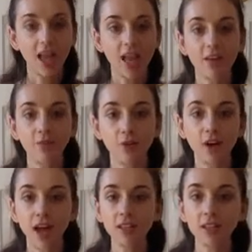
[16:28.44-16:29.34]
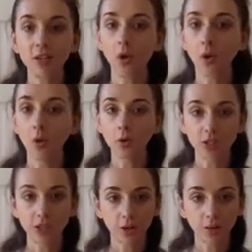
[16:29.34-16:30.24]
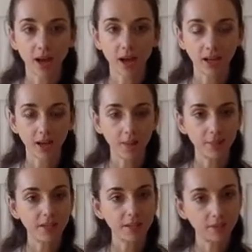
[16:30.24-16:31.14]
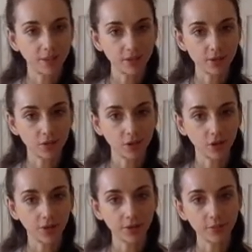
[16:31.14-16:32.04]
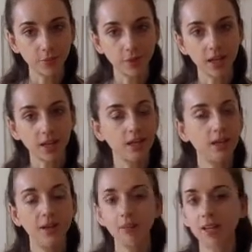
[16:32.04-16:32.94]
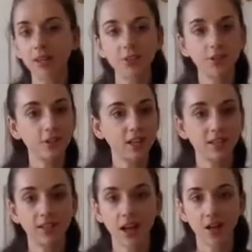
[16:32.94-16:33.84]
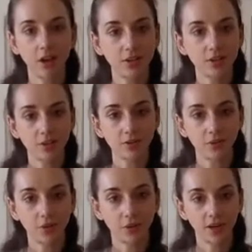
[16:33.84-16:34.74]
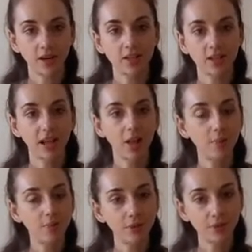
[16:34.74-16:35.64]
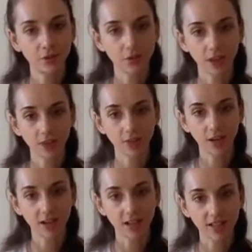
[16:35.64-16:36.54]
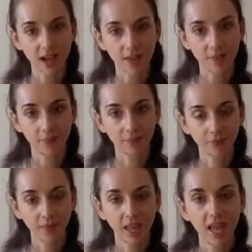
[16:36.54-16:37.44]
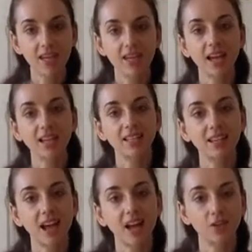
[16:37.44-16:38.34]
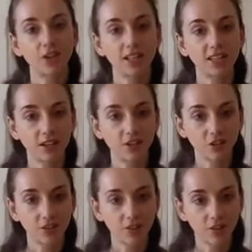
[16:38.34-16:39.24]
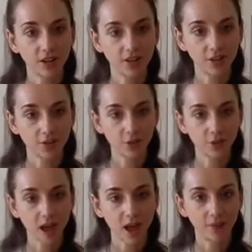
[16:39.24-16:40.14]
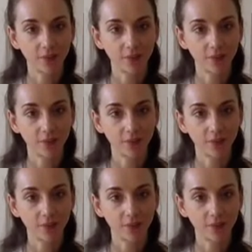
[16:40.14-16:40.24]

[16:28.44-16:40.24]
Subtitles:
If you find that holding your body up is a bit of a struggle this morning, place your knees down onto the floor to help build strength for next time. Neck is a natural extension of the rest of your spine.